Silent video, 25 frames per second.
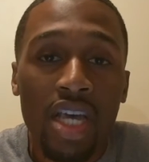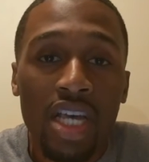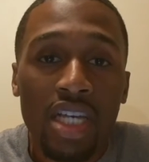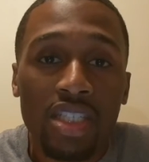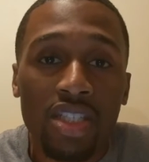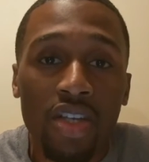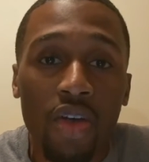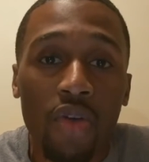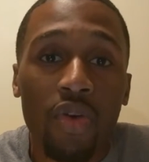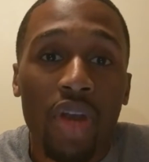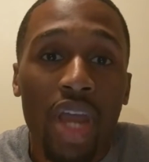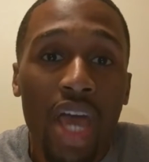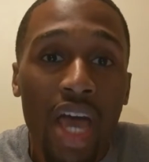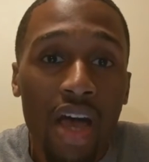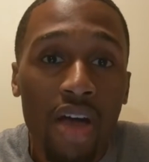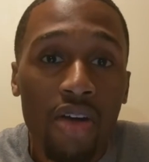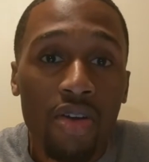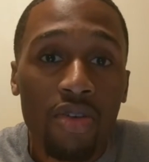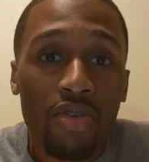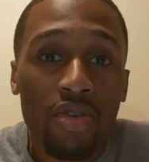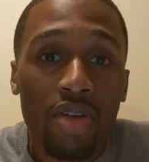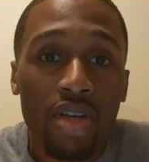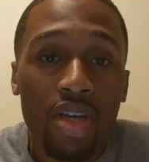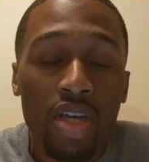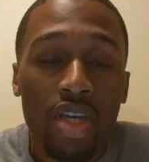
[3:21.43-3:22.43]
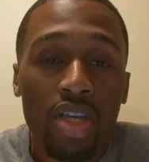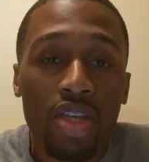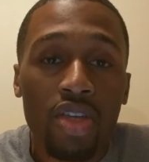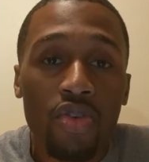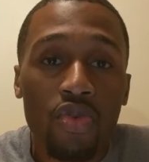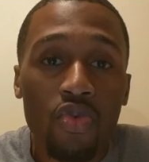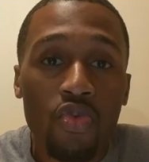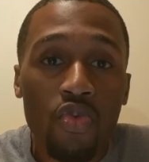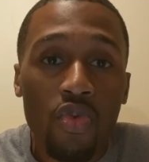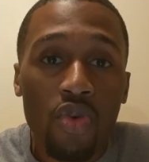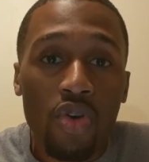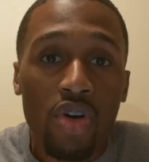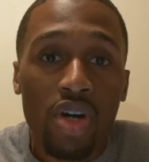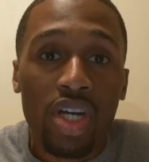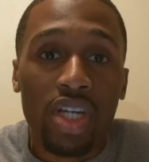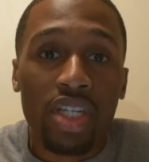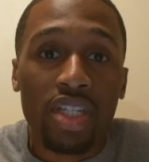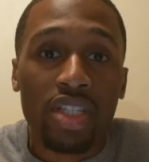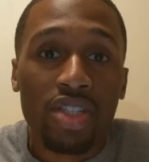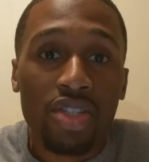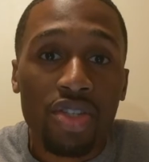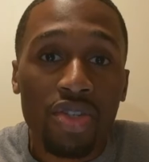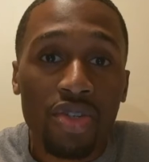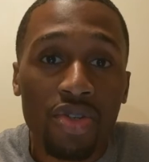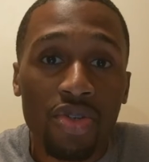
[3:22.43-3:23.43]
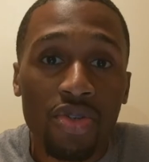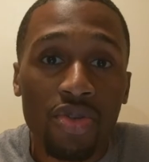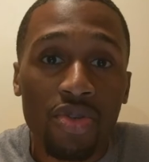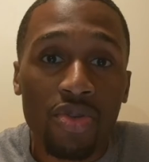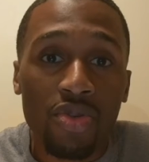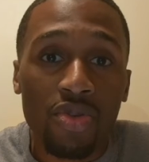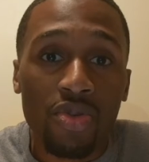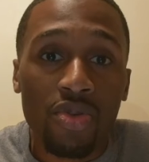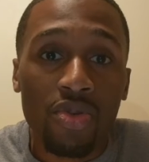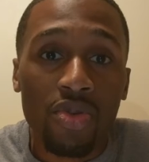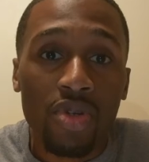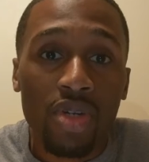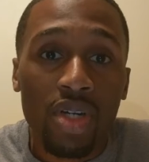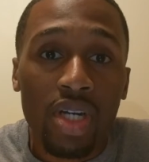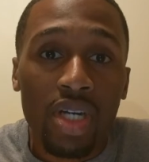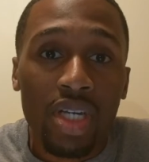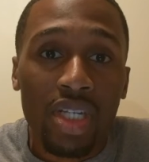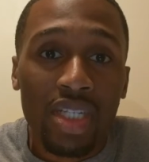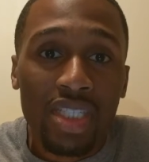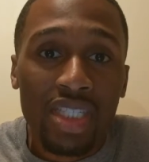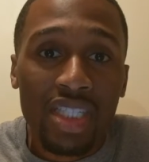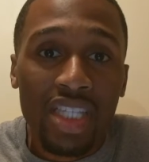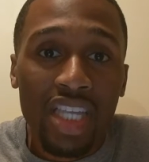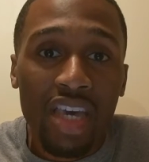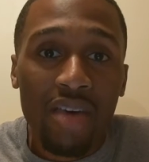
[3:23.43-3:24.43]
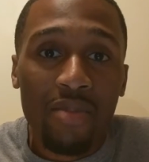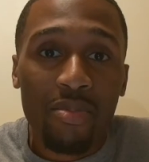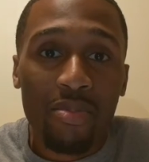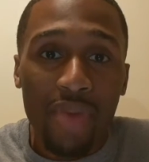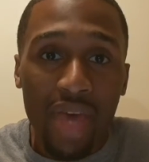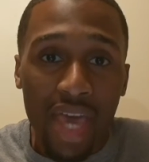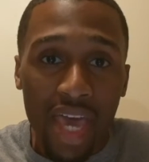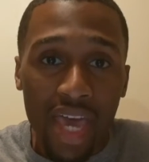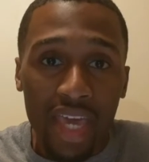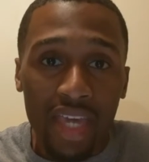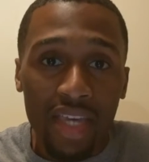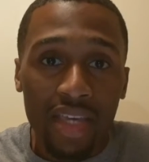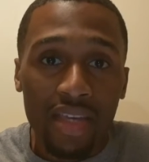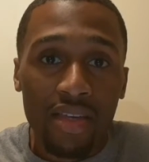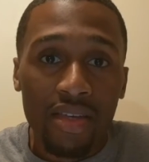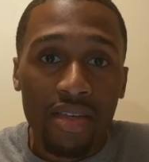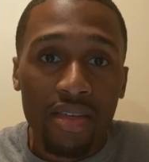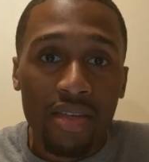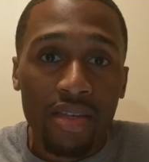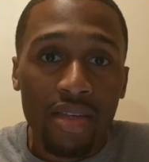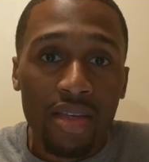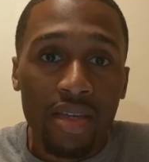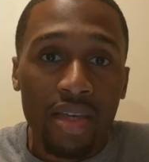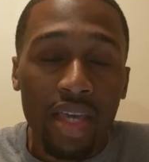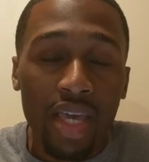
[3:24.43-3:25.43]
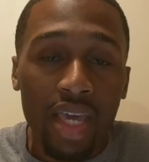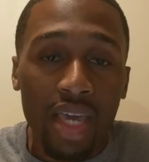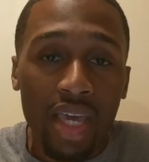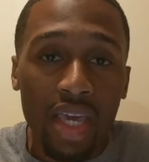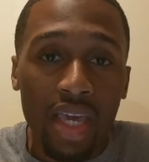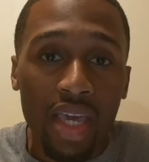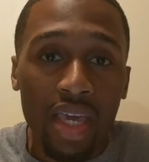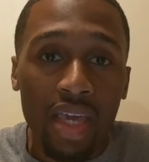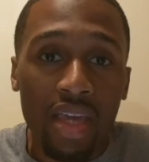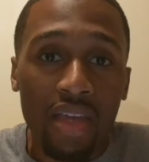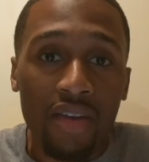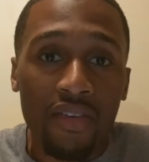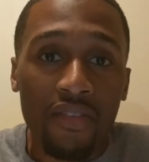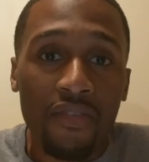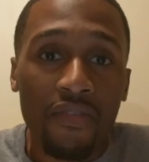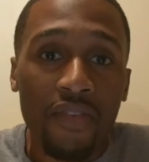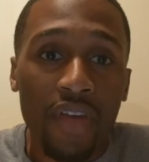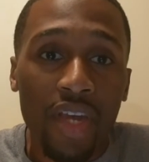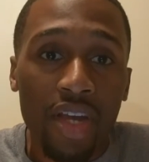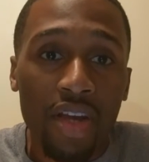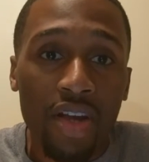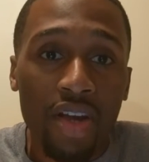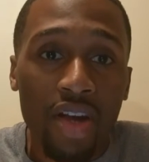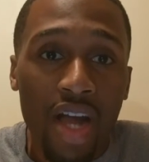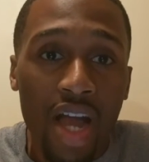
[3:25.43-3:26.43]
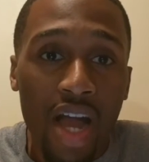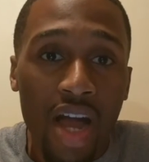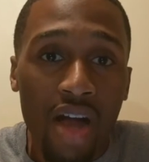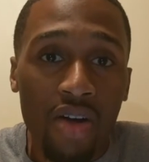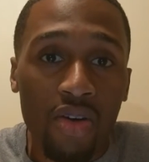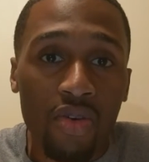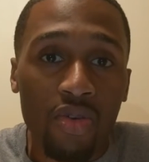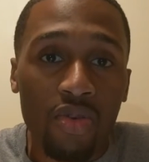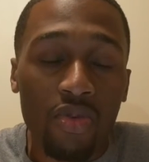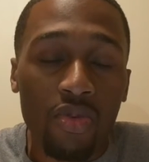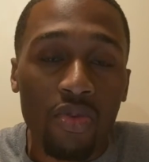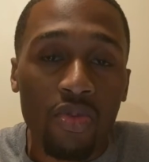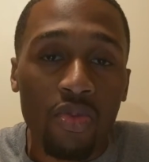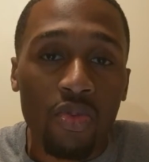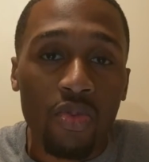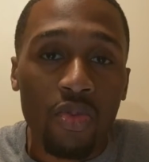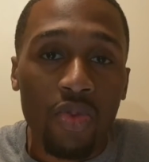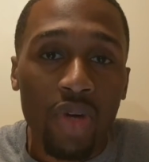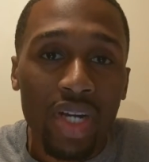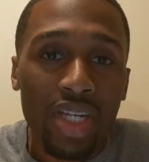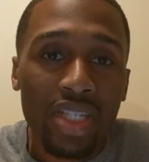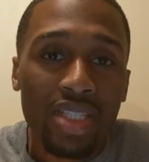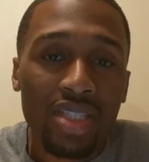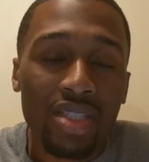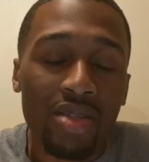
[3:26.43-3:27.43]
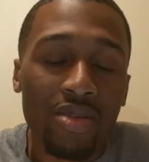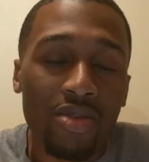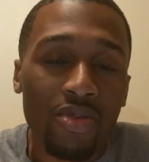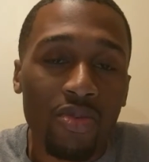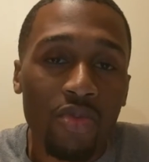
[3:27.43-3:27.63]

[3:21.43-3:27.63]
So now you want to step back and figure out what is